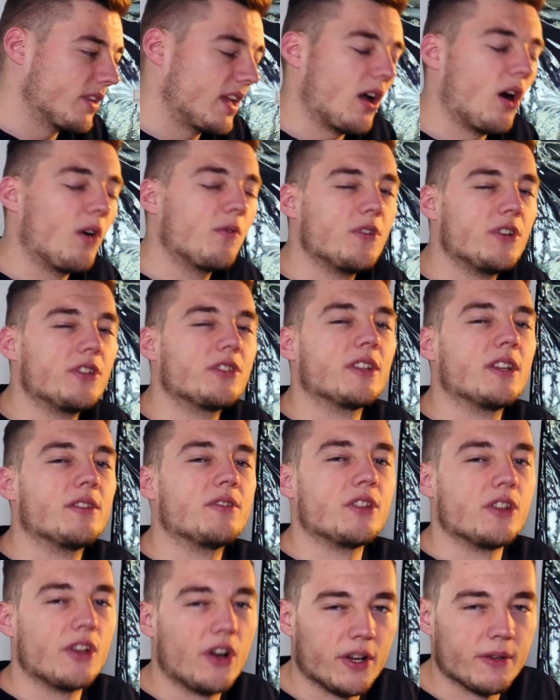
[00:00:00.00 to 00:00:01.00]
Obviously, if
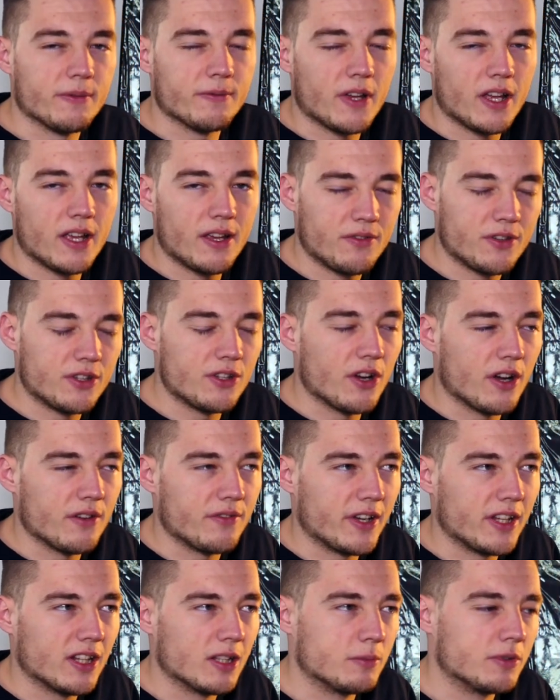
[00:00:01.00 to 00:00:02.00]
you're not
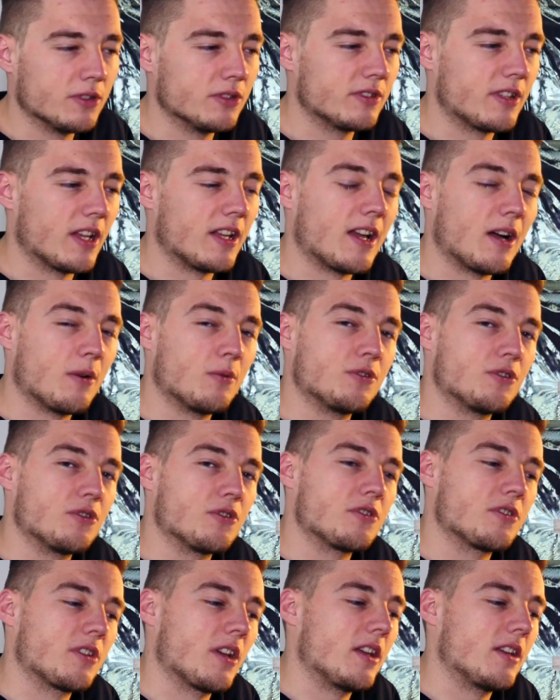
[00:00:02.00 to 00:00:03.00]
available, then I would
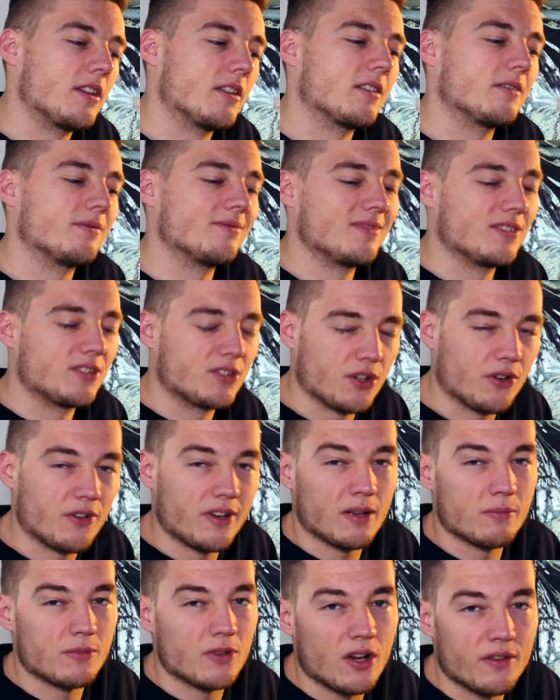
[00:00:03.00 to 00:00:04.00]
just say, "Sorry,
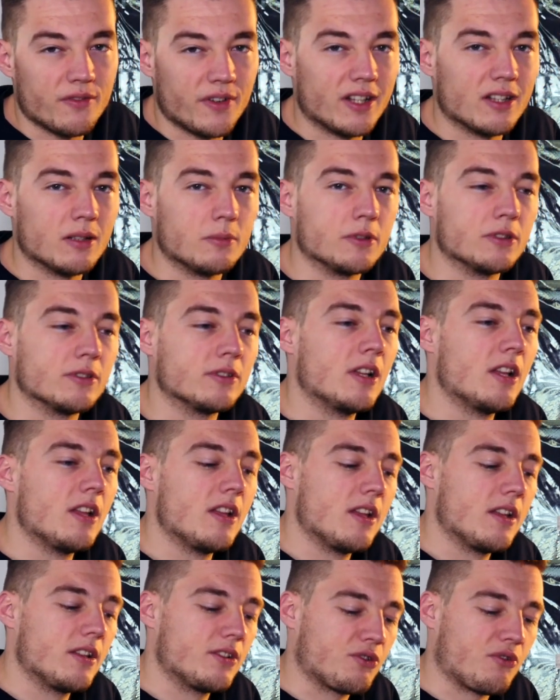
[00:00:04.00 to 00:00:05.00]
I'm not available,
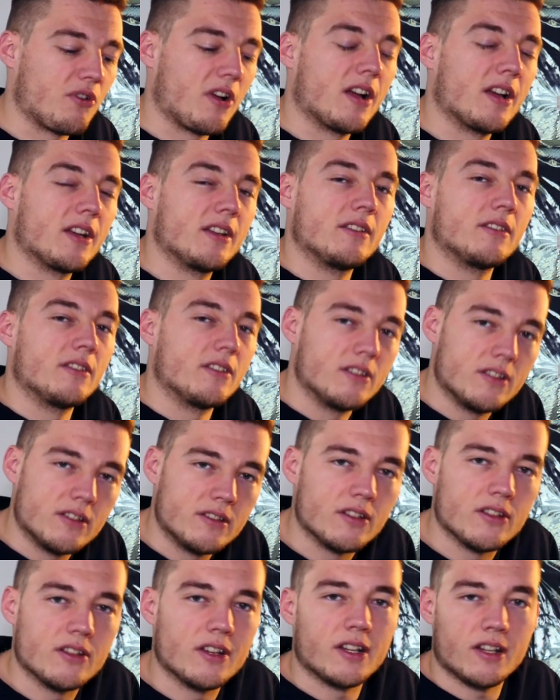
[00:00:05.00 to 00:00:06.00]
try
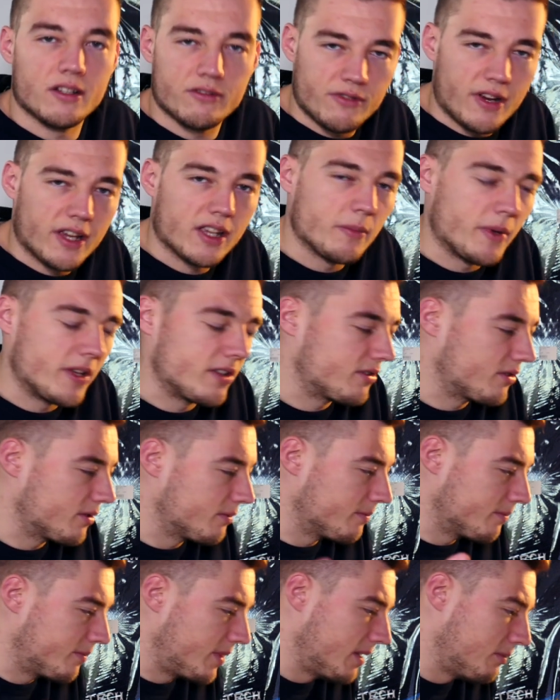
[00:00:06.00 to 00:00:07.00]
and I'd recommend
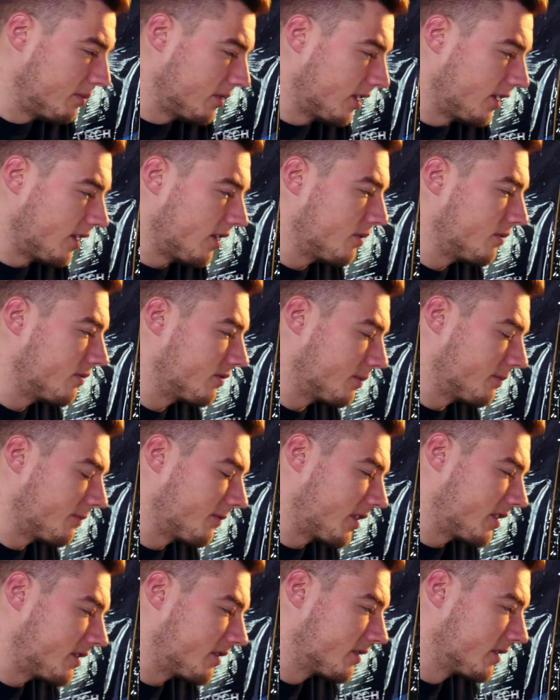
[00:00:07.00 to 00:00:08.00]
some people I know, some
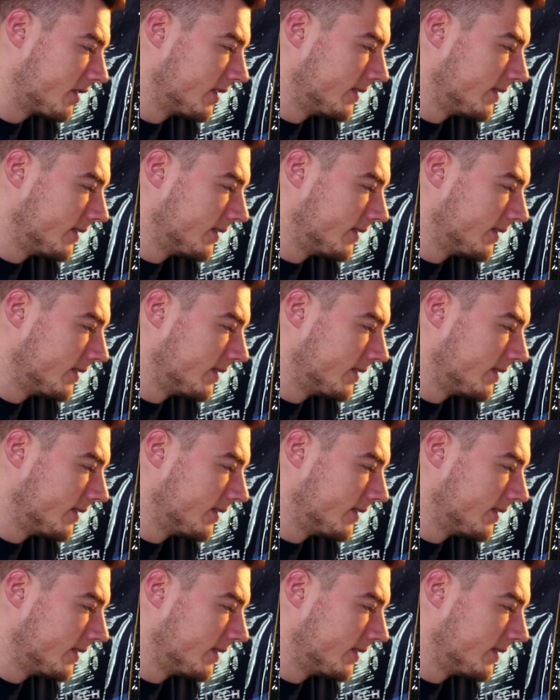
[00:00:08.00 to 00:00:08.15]
friends.